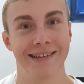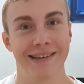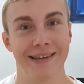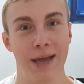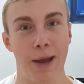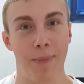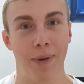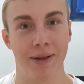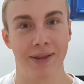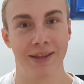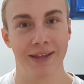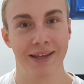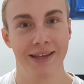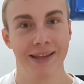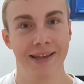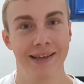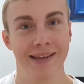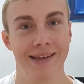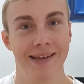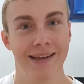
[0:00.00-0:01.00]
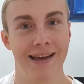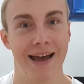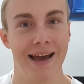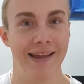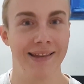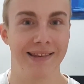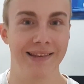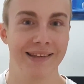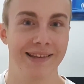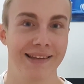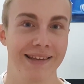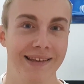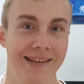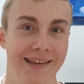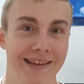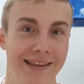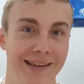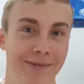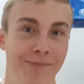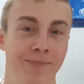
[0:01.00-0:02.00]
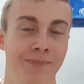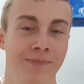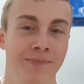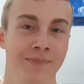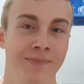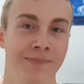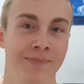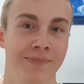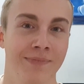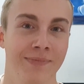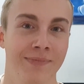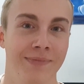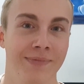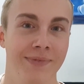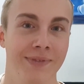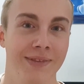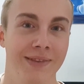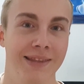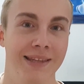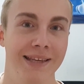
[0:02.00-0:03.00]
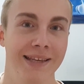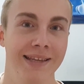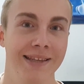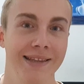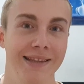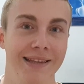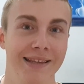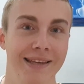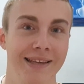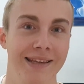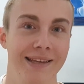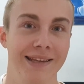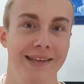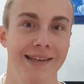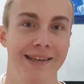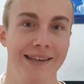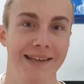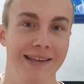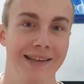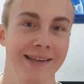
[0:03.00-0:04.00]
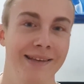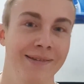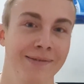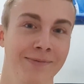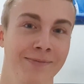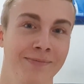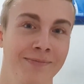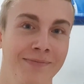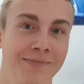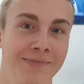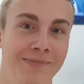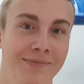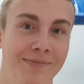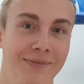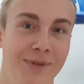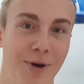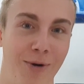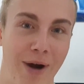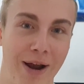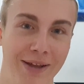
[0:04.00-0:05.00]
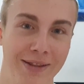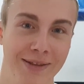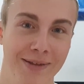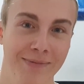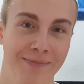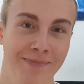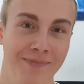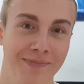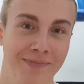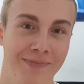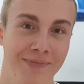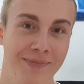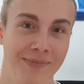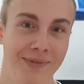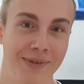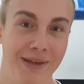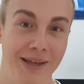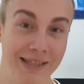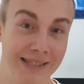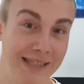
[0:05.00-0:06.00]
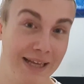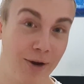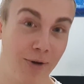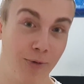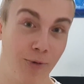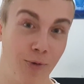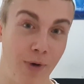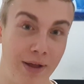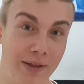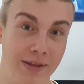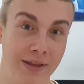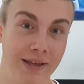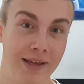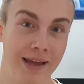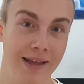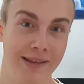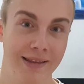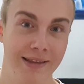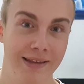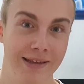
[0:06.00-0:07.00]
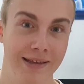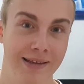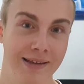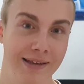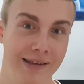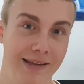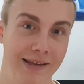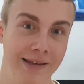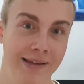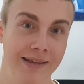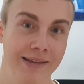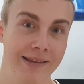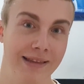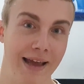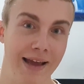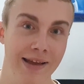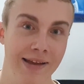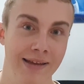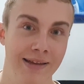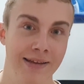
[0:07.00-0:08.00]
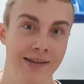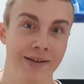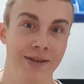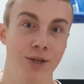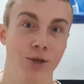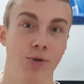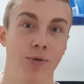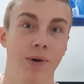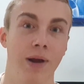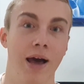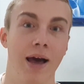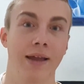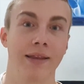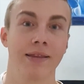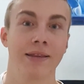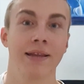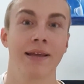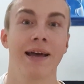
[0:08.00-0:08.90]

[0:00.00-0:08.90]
Double T and E. T, T, E. Alright? Instead of one T and E, te, you will add